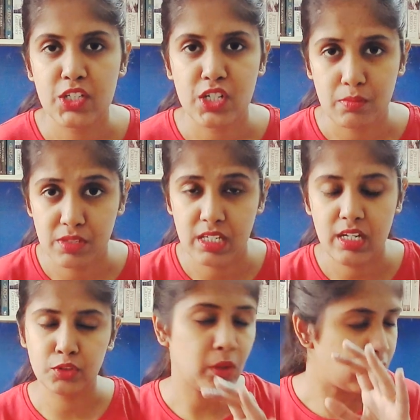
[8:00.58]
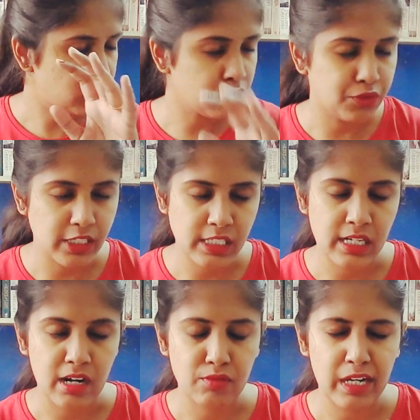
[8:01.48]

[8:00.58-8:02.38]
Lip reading: Shamsi. Throughout the first half,